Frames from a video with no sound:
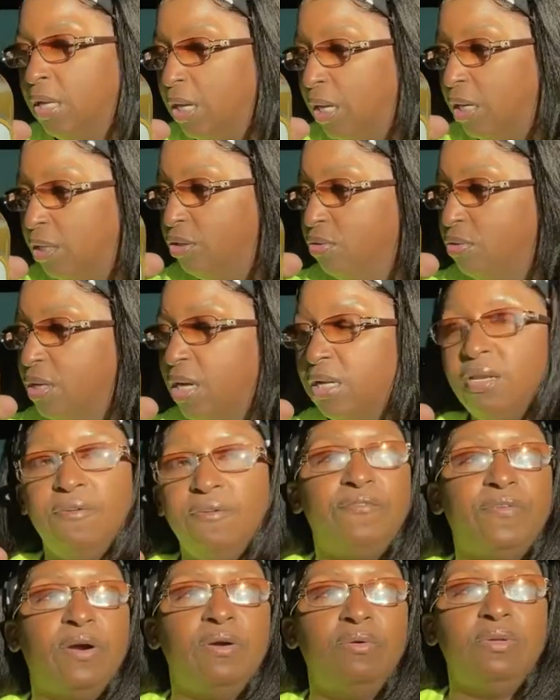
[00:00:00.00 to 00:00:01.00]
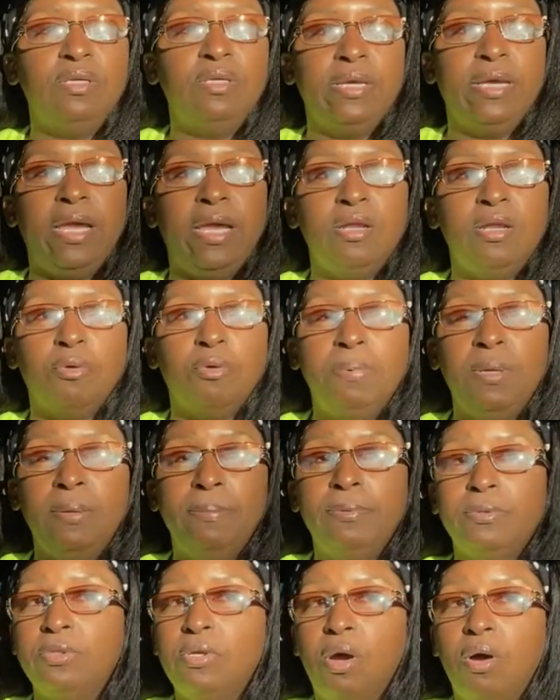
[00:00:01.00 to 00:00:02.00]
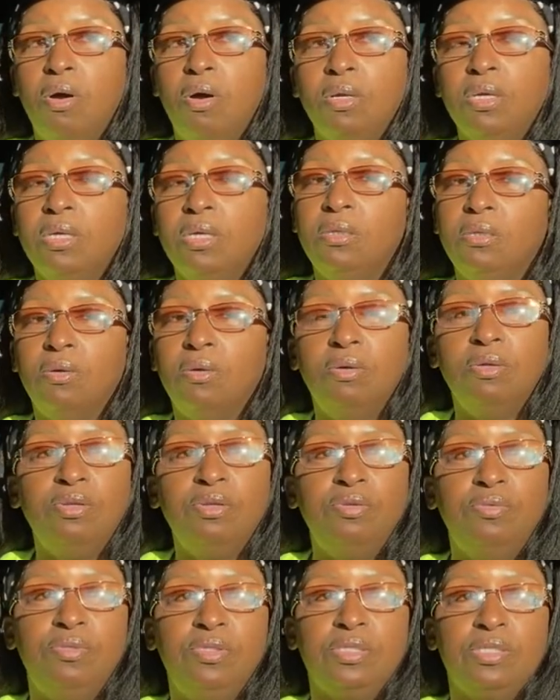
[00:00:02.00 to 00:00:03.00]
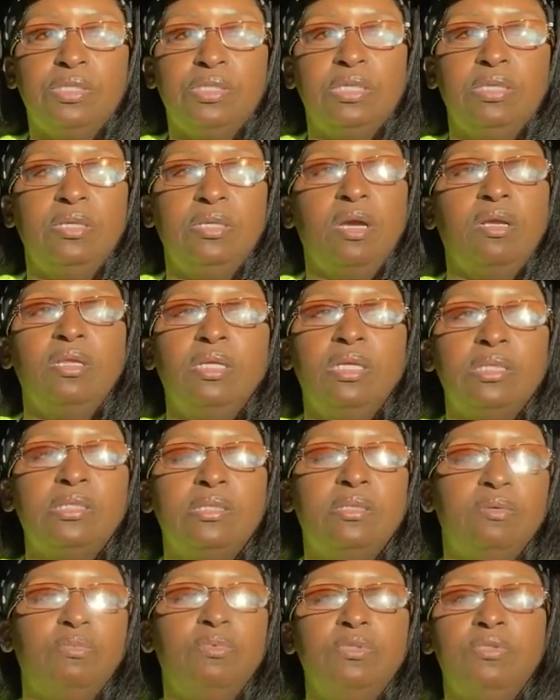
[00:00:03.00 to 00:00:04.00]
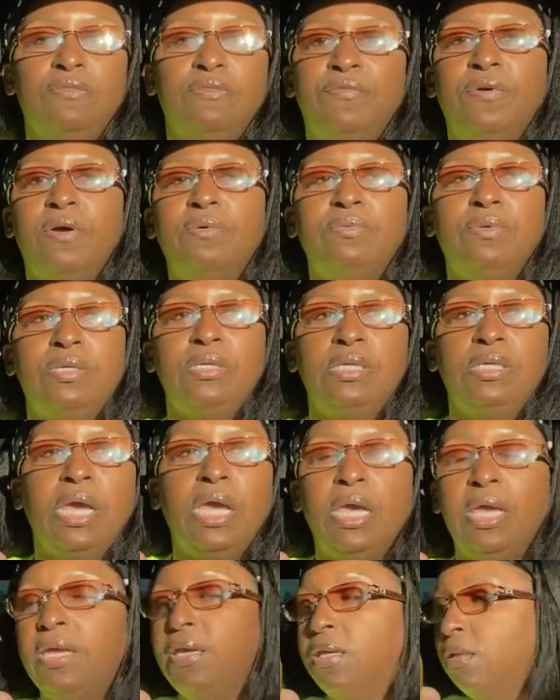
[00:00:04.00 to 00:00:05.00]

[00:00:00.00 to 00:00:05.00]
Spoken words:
And you got the phone in your hand. Are people talking? Or are you just sitting there listening with your phone in your hand?